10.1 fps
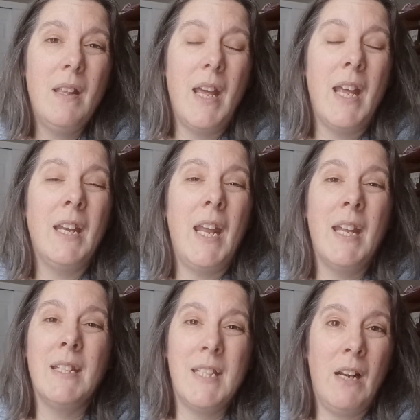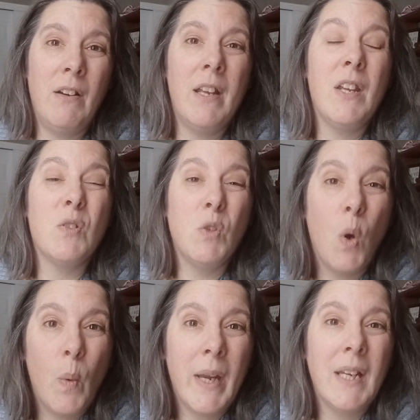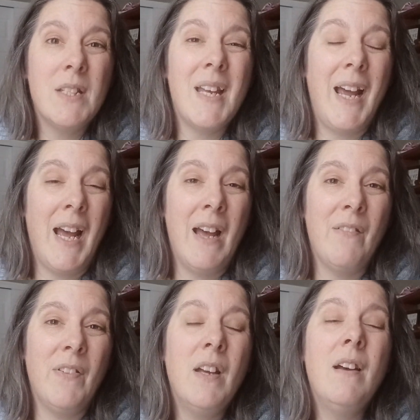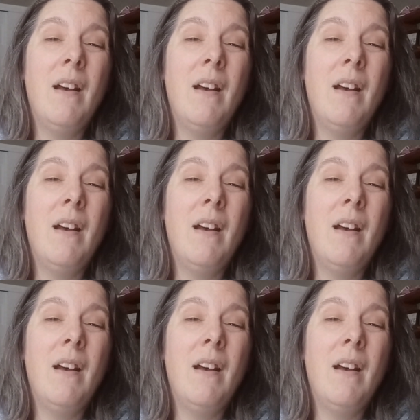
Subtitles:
and Sarah is going to have